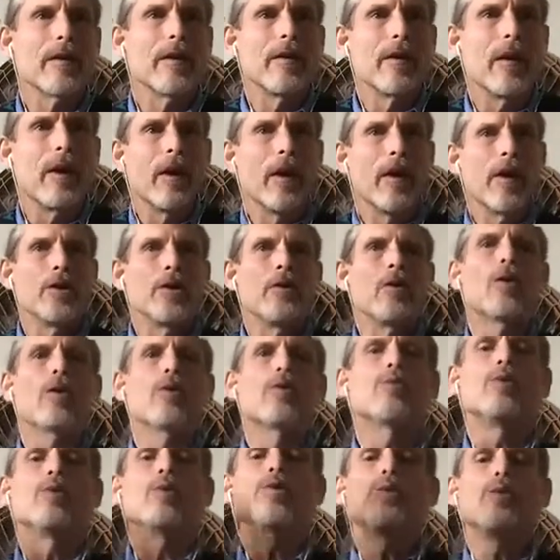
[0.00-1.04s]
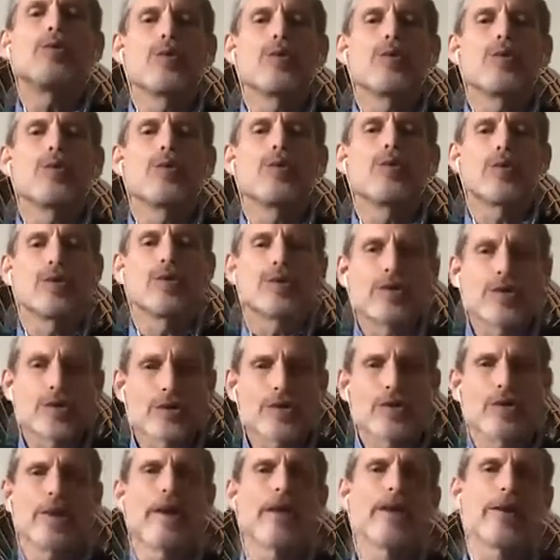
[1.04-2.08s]
your wounds are
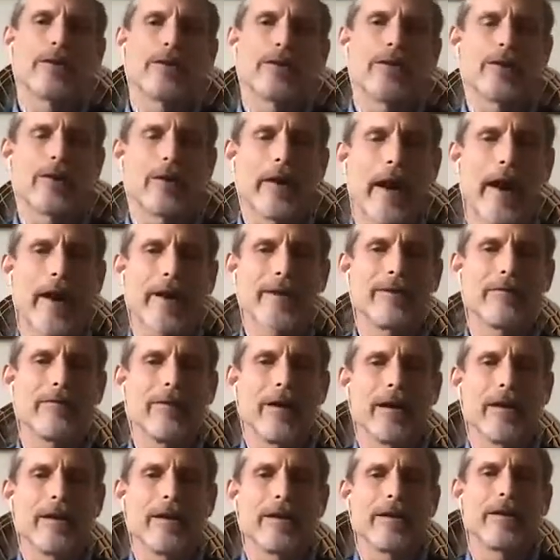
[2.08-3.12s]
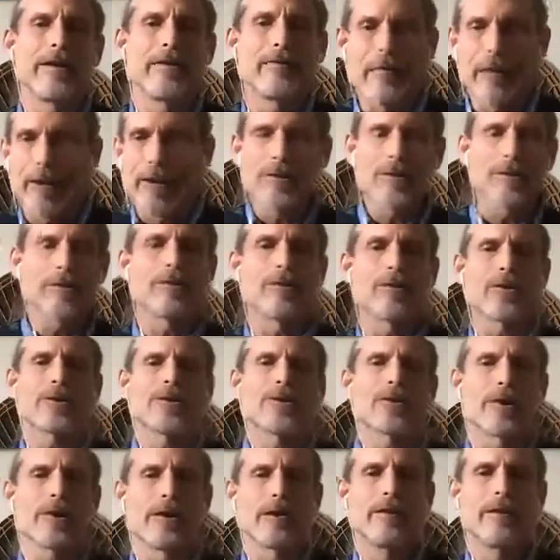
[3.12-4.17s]
triggered or activated, and vice
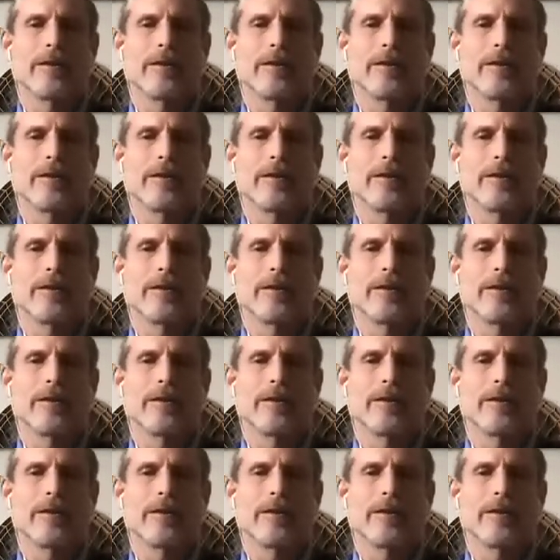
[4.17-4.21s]
versa.